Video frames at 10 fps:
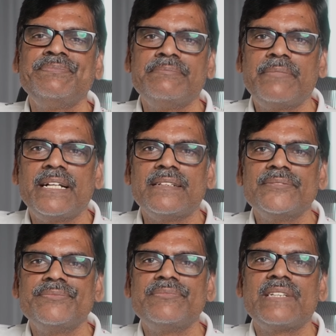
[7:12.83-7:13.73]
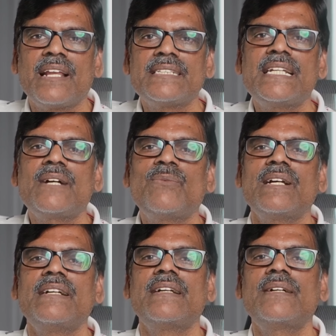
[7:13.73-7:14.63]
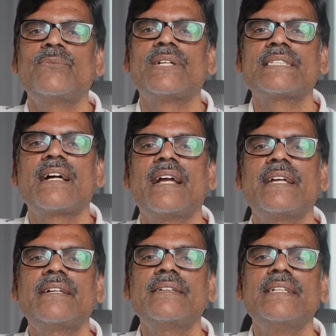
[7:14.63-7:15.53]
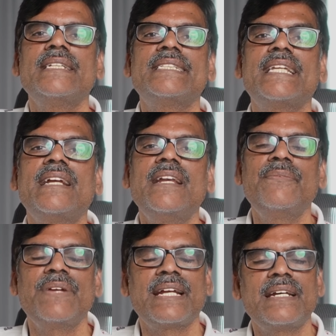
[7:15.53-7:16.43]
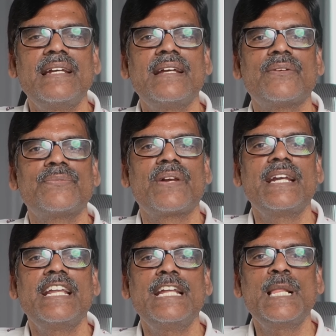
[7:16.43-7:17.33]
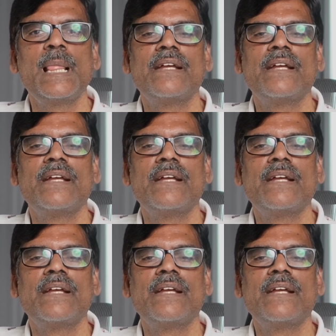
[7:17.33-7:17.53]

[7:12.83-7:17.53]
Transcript: but Nasdaq 100 was higher significantly on Friday.